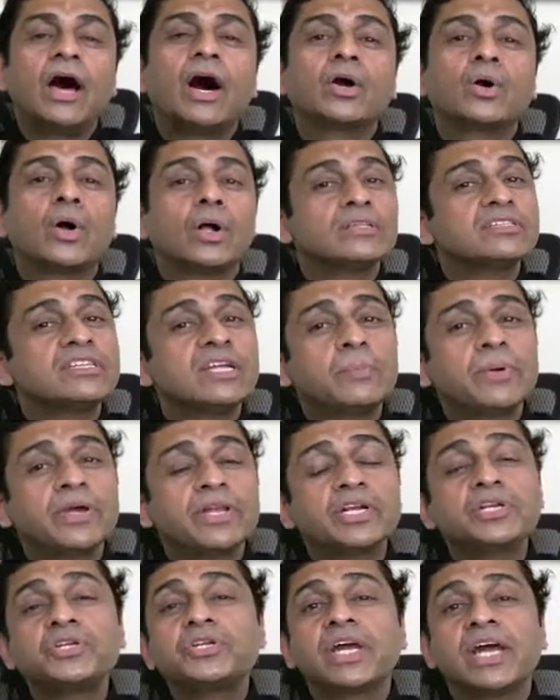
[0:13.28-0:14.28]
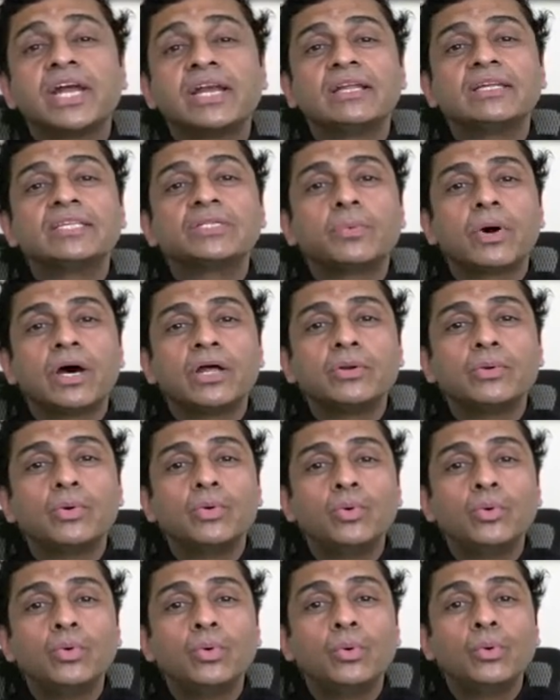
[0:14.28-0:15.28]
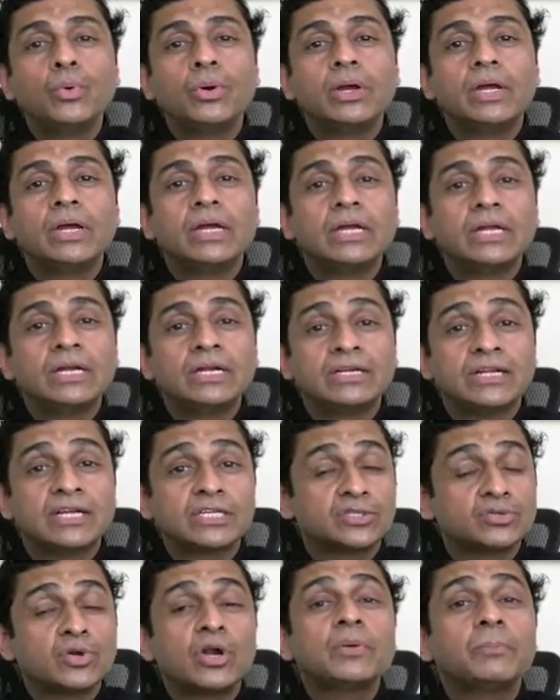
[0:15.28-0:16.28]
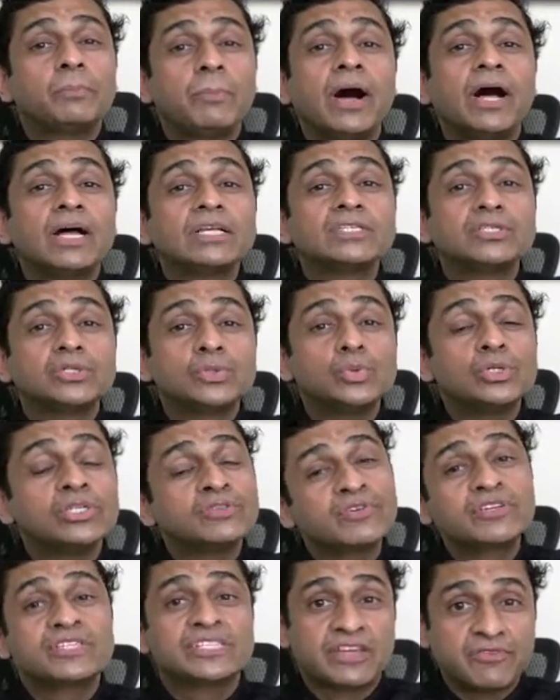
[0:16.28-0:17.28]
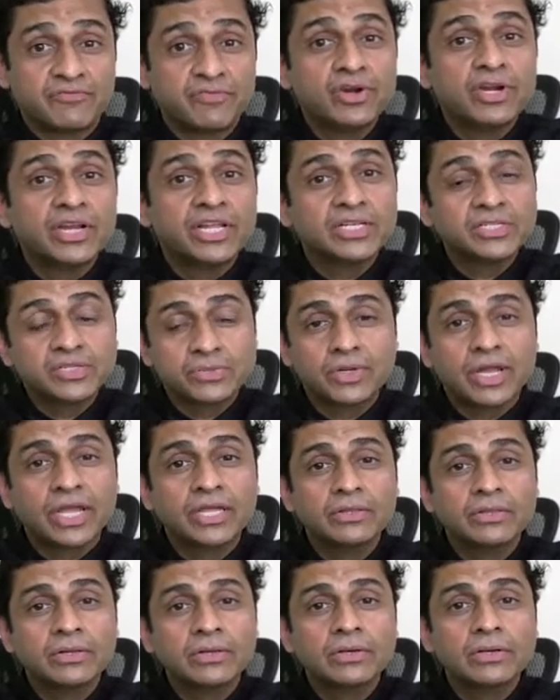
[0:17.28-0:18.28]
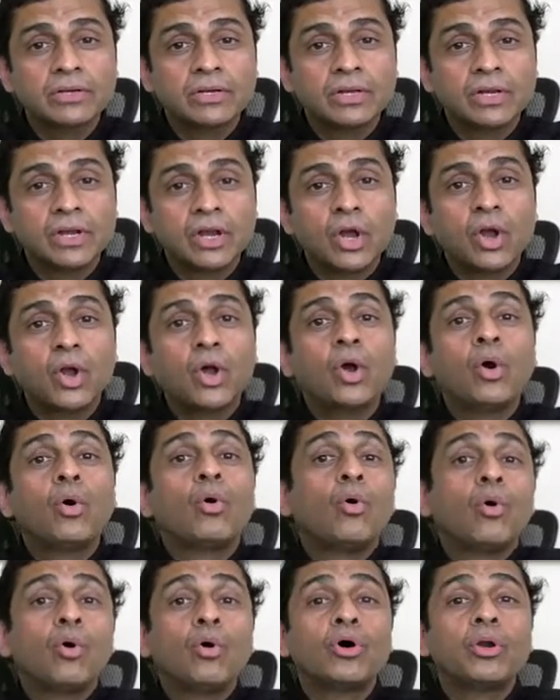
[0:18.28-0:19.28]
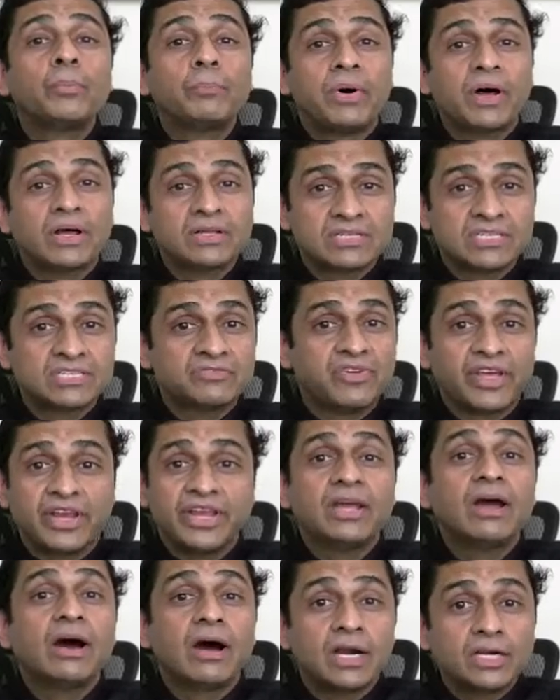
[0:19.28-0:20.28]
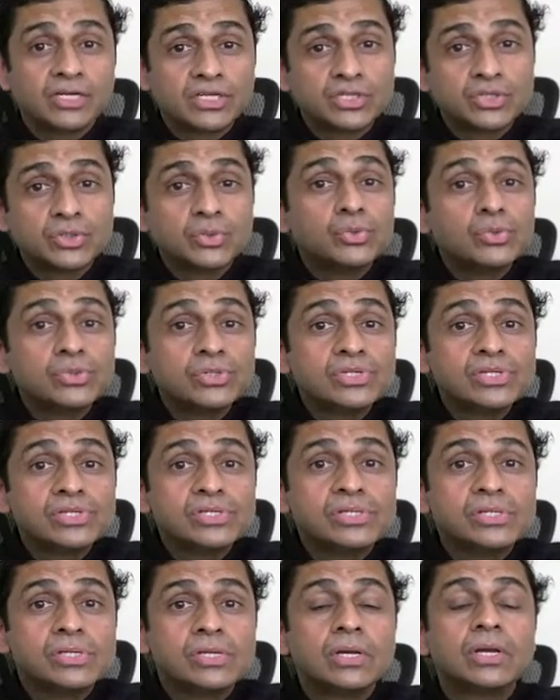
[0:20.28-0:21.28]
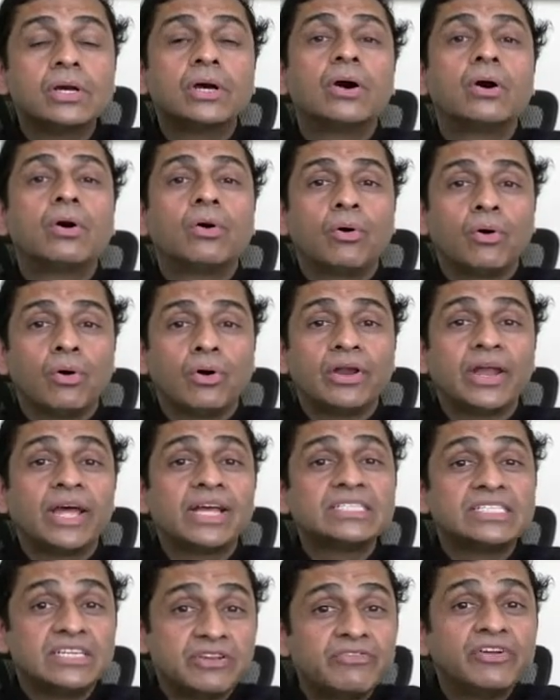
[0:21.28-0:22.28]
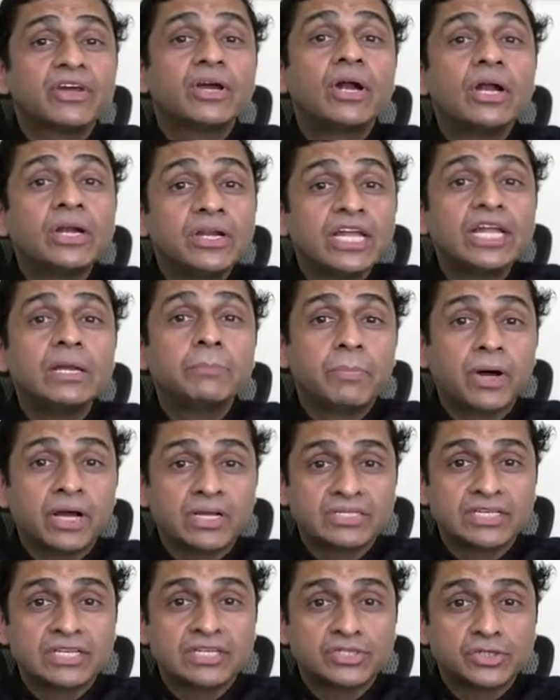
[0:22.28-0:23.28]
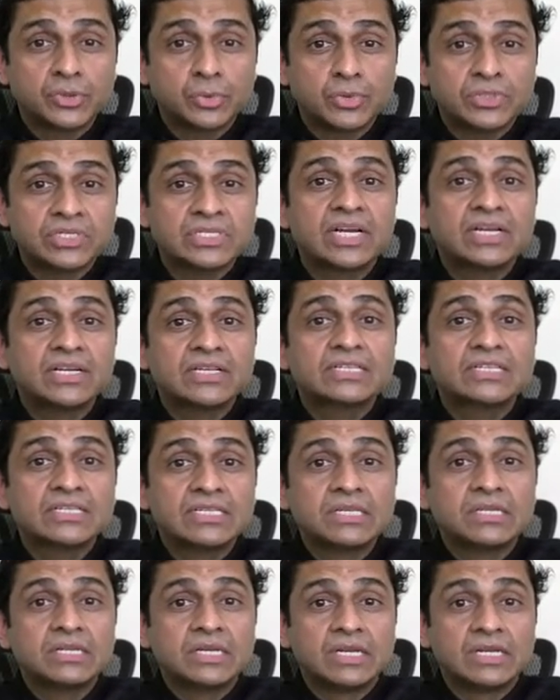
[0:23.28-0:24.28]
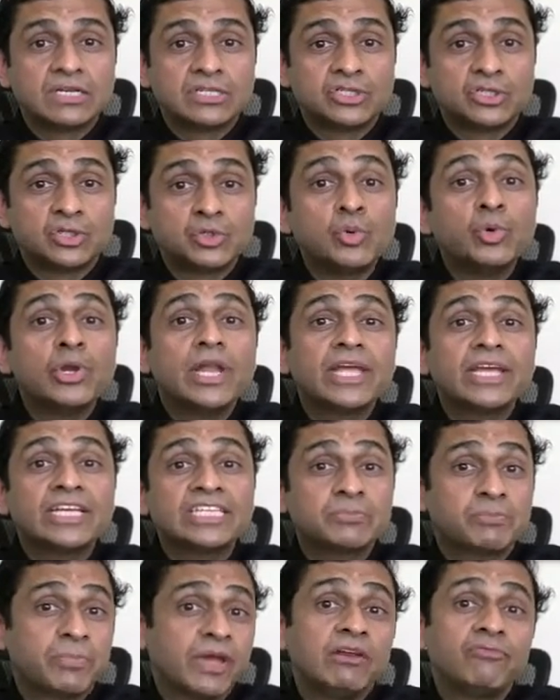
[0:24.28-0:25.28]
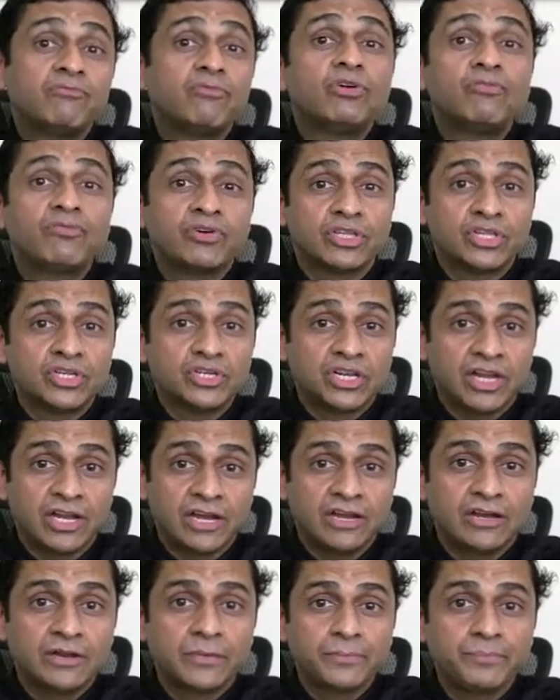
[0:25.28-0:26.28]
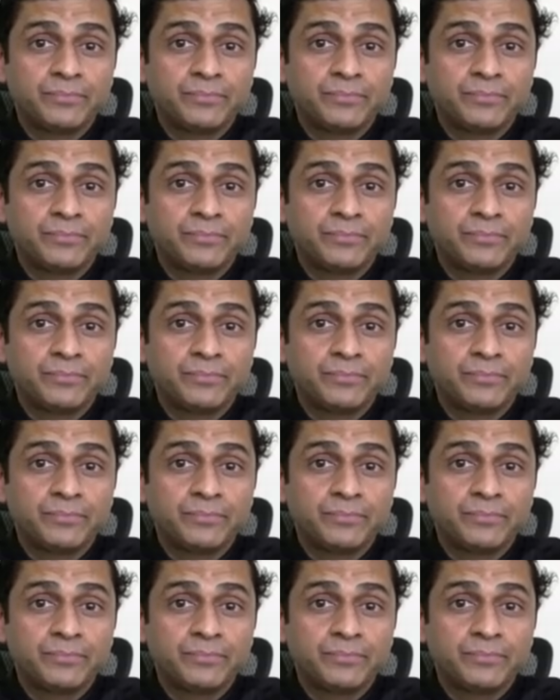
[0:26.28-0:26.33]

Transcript: A constipated child is one who does not pass stools for several days together, or passes very hard stools, or has difficulty in passing stools. That is, stooling is painful for the child.